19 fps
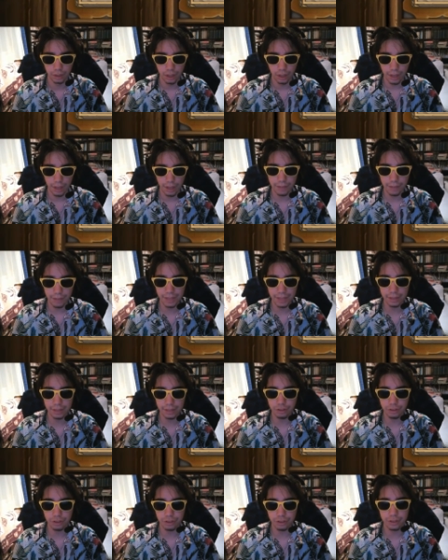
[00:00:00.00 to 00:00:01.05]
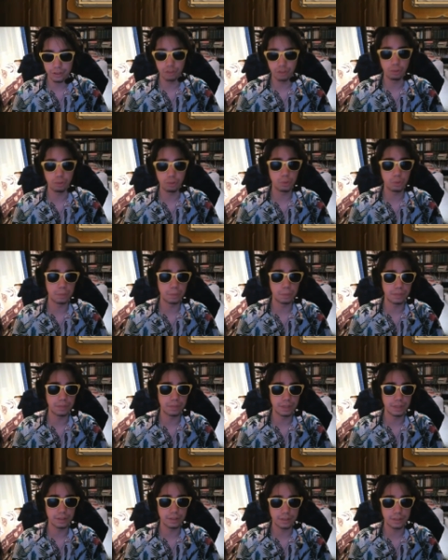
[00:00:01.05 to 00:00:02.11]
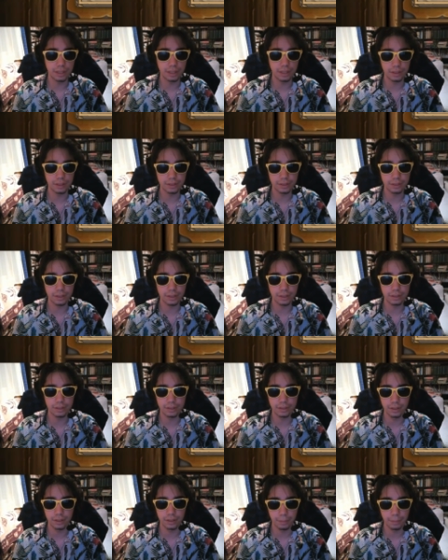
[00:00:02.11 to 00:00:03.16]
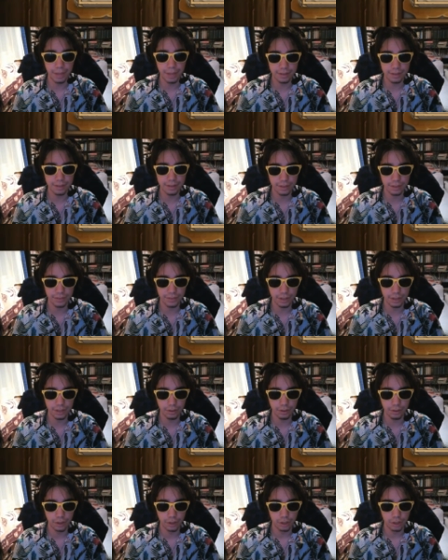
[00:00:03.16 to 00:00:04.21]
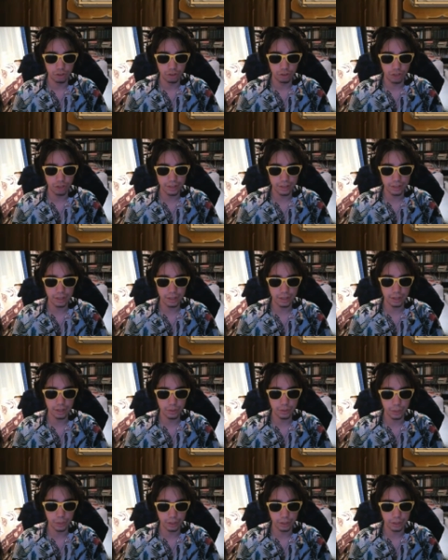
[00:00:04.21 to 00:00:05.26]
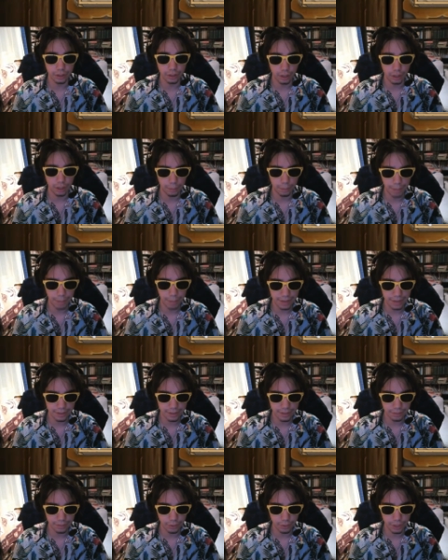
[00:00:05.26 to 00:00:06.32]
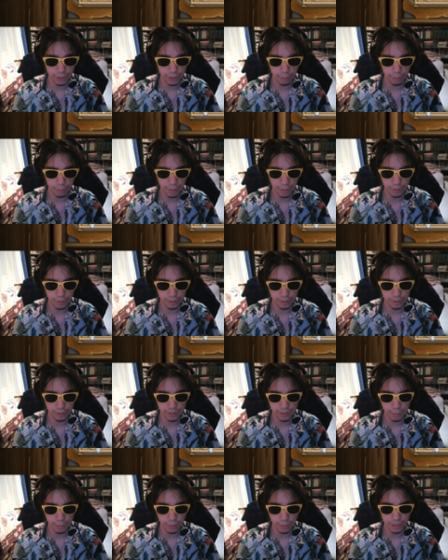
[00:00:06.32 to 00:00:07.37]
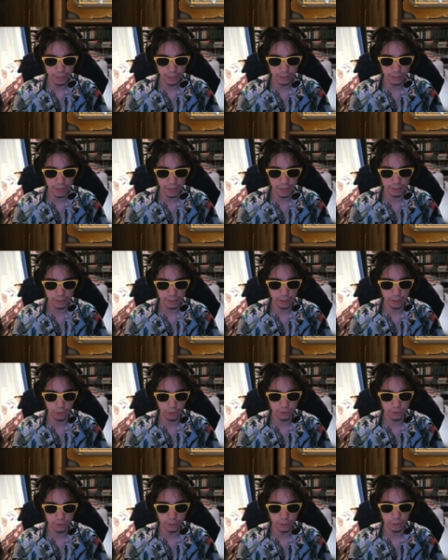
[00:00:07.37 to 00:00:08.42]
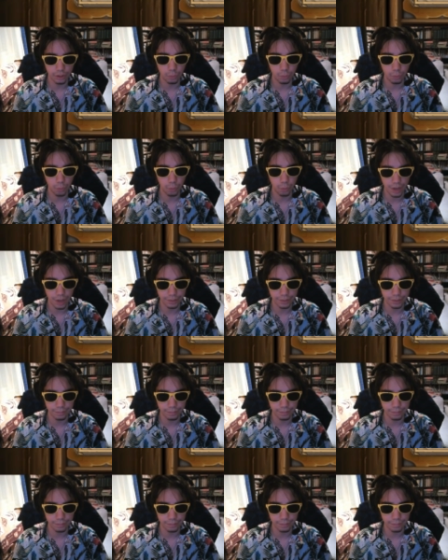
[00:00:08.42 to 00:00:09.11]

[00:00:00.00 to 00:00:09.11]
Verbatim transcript: and we can just choose between the skills. It's uh, passive, so Justicar's Ring, passive. Your hero power is upgraded and cost one.